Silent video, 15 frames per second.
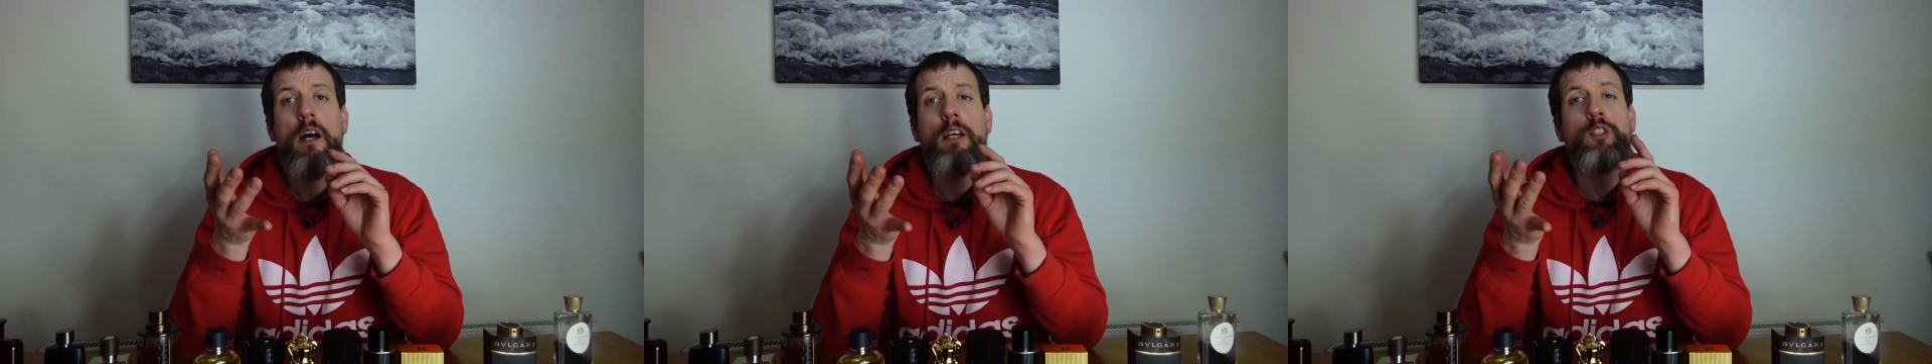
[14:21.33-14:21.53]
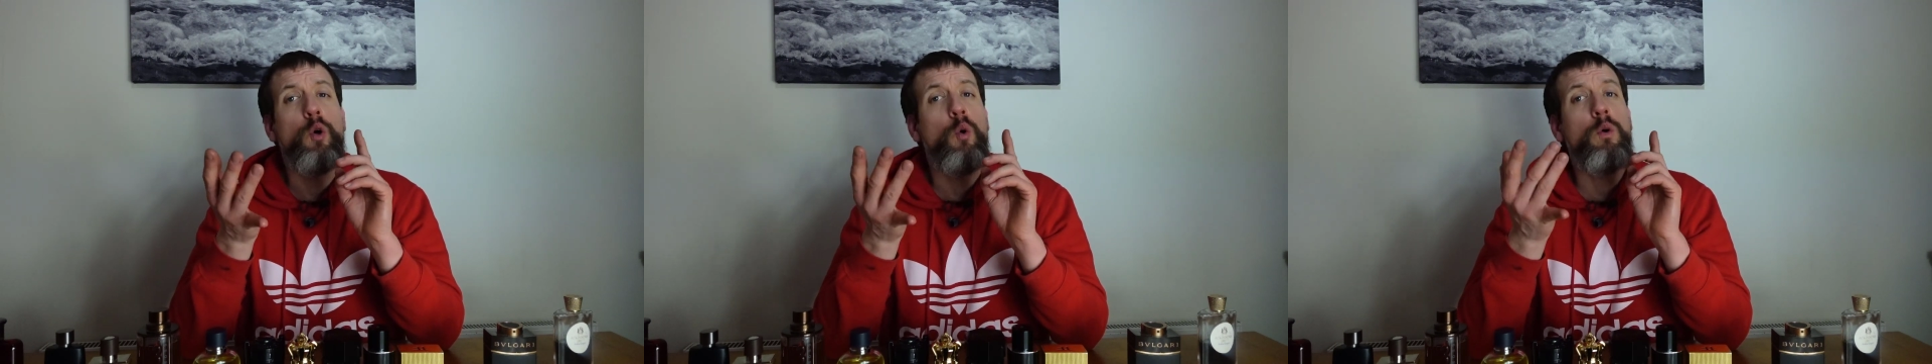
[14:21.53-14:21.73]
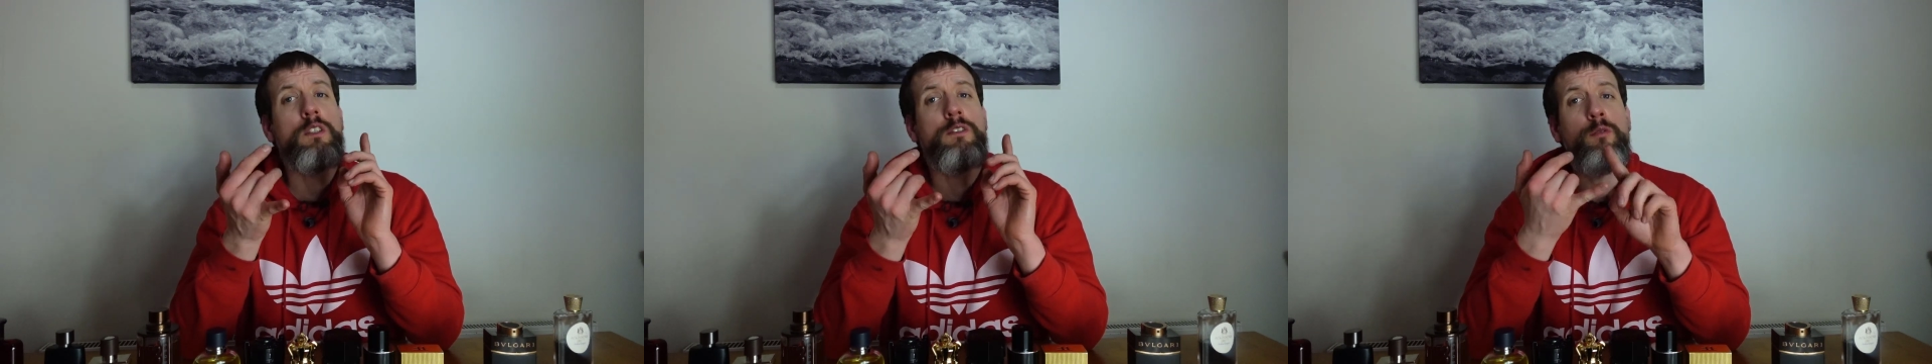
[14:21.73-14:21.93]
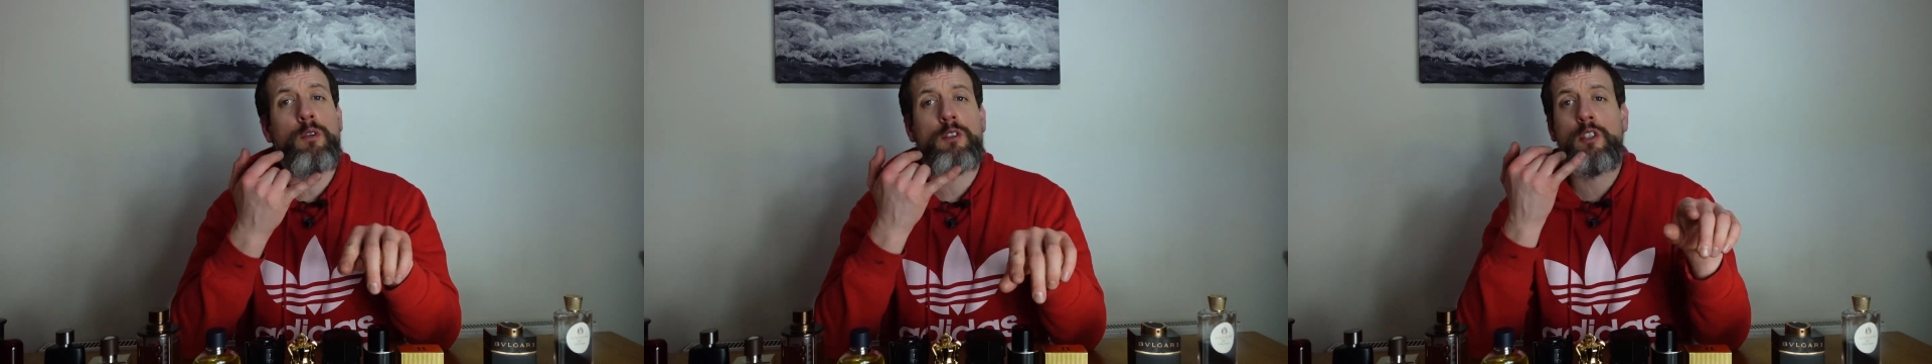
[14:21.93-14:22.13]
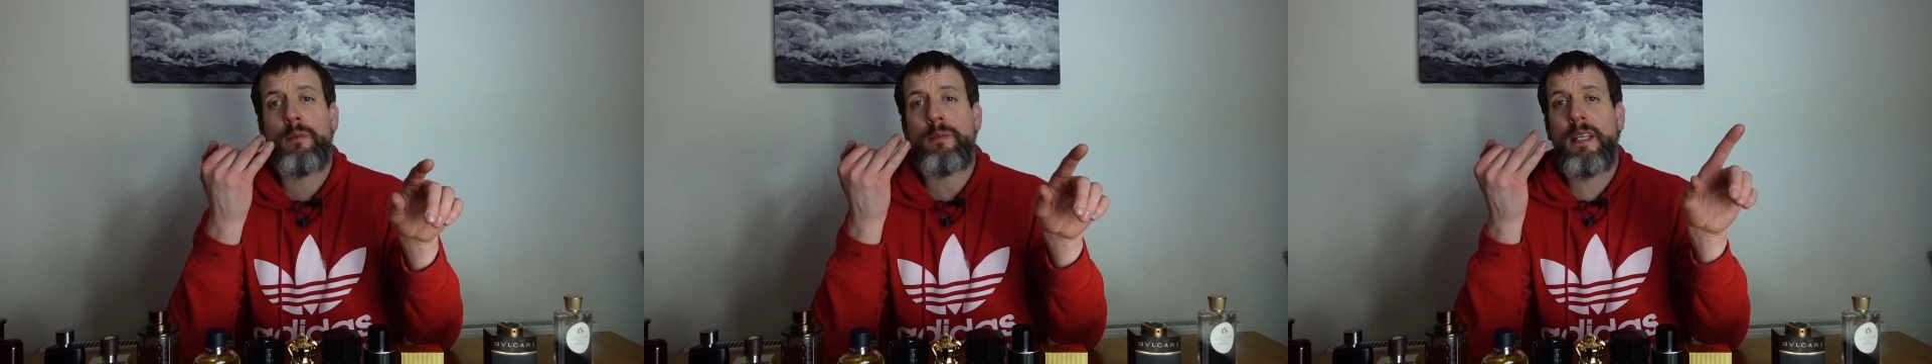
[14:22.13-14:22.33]
So always, if you
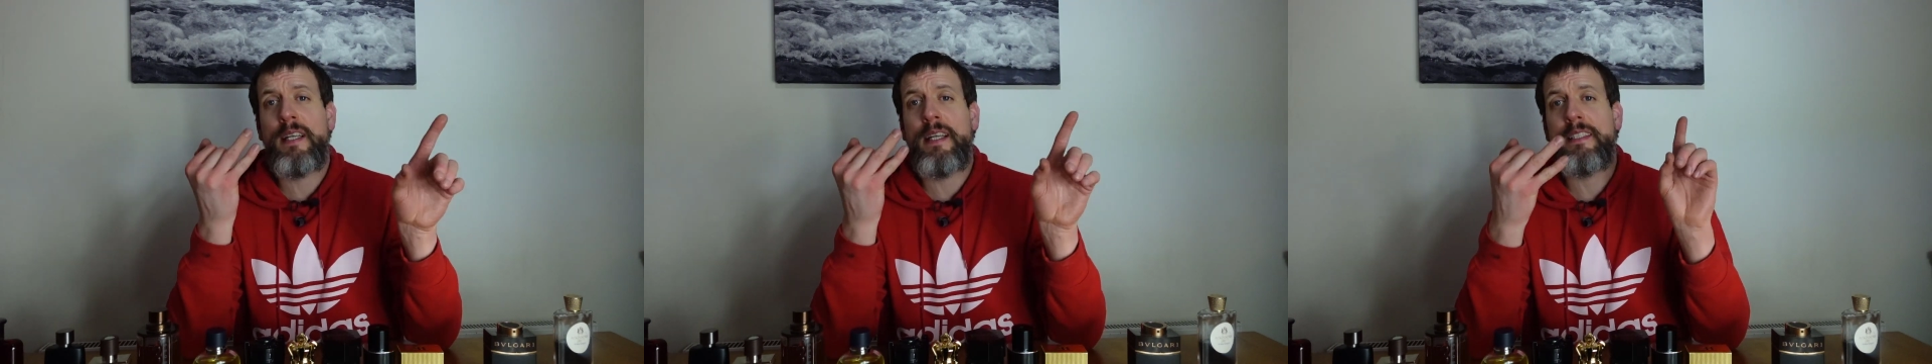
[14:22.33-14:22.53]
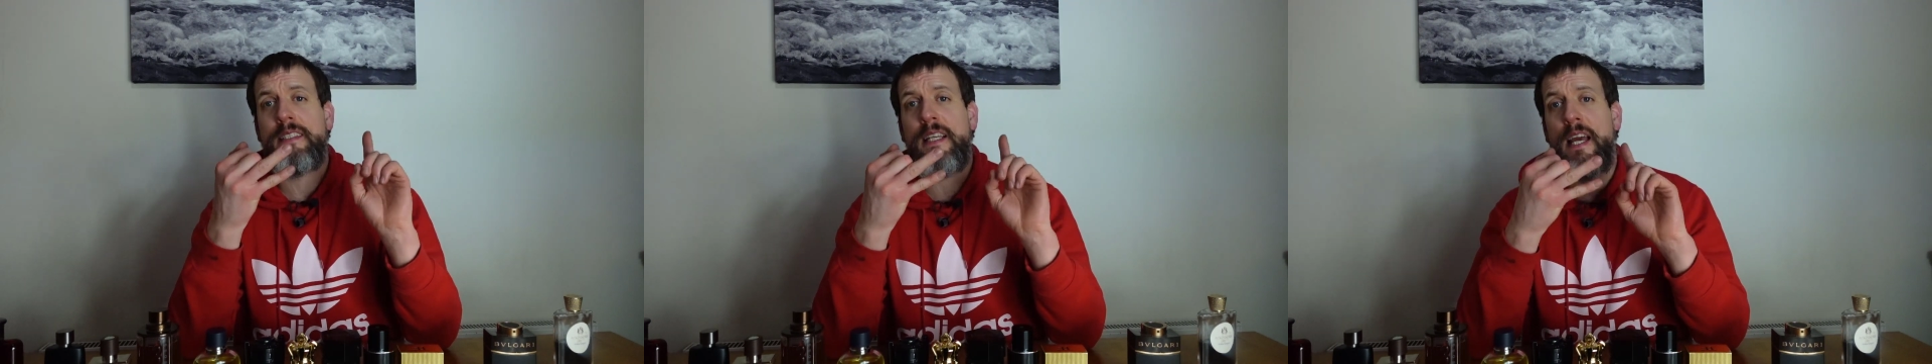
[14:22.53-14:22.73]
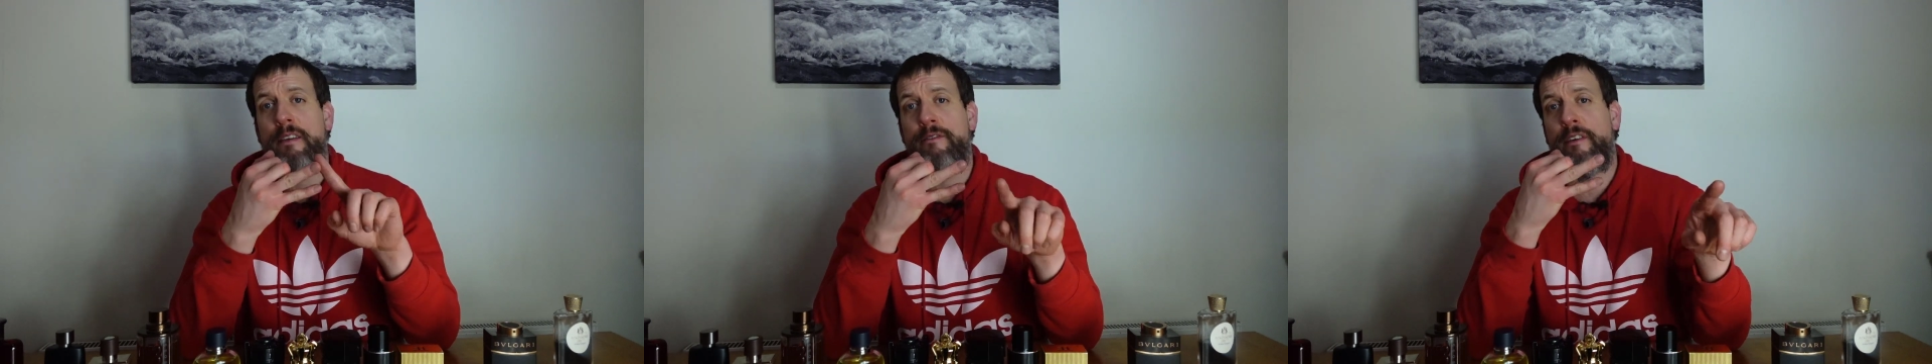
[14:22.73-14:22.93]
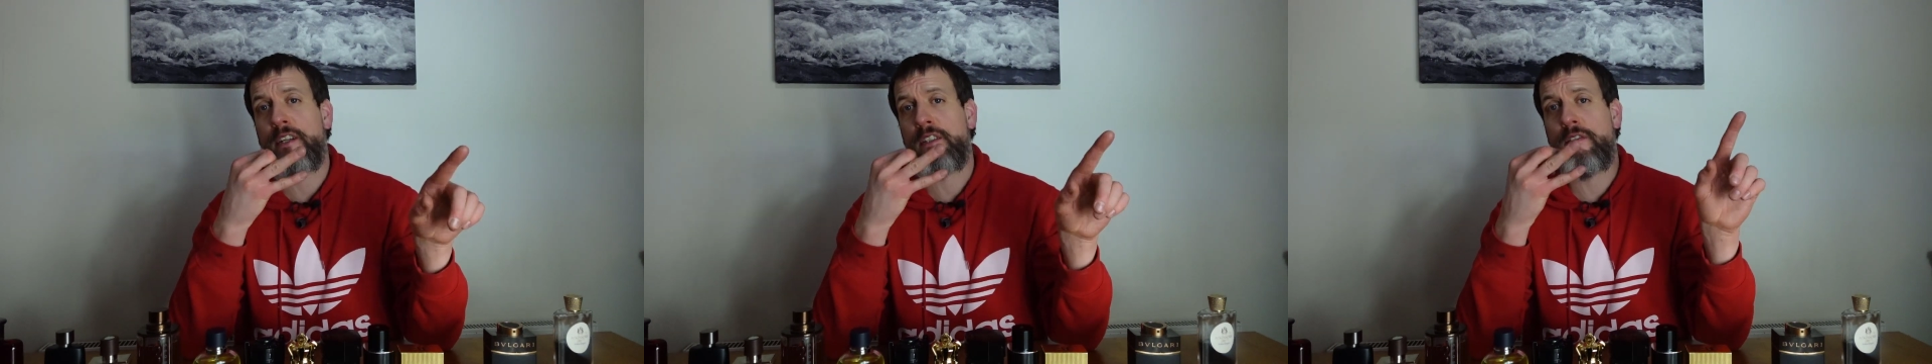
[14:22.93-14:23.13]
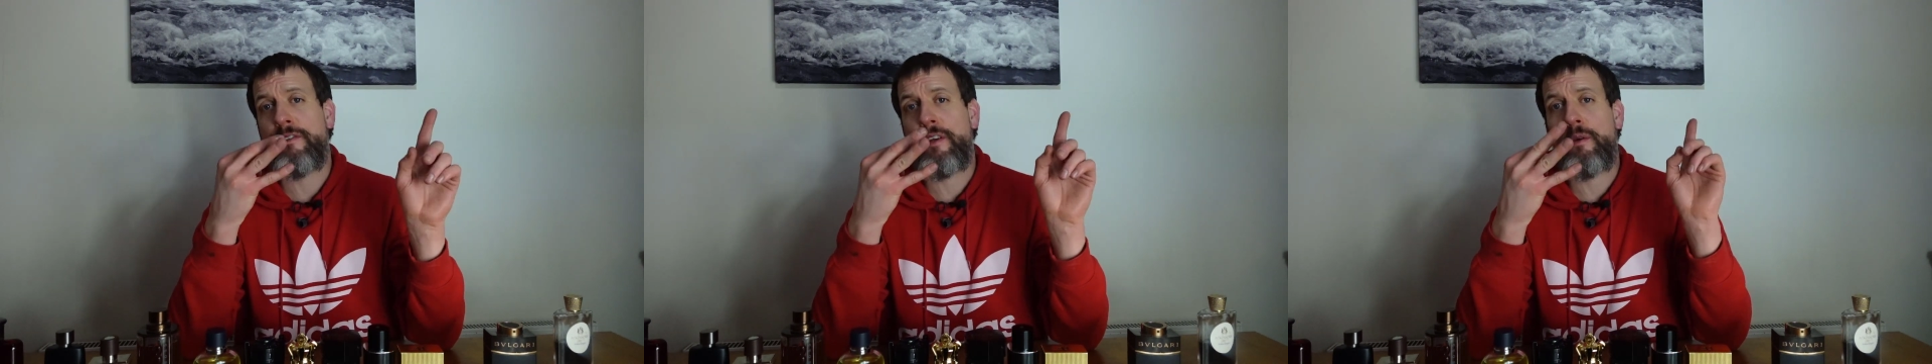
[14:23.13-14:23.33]
want a top 10 list, a
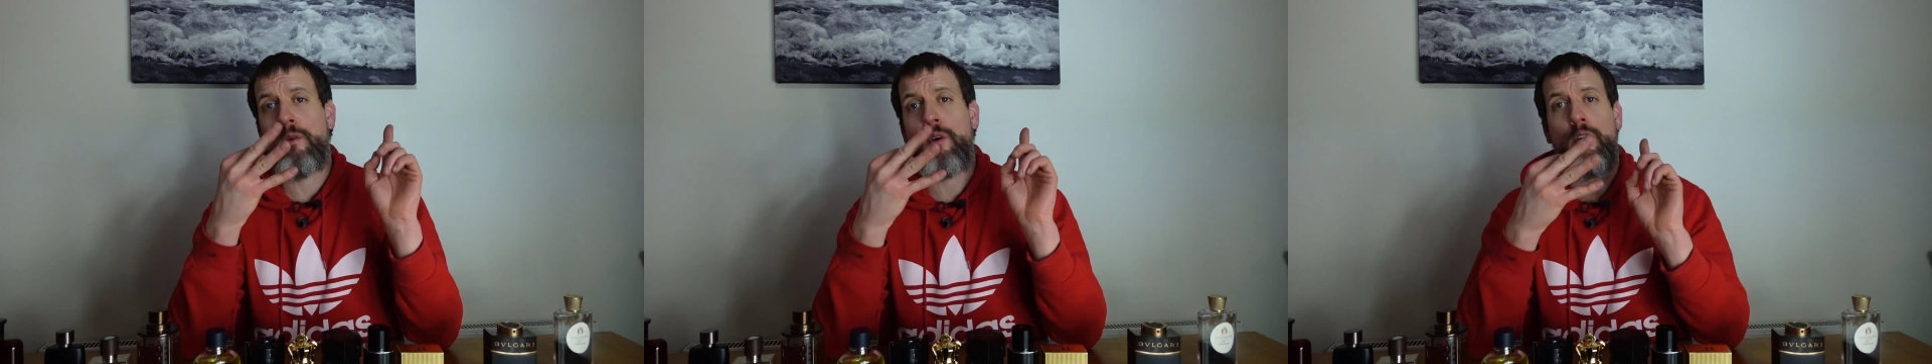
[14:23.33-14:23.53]
fragrance review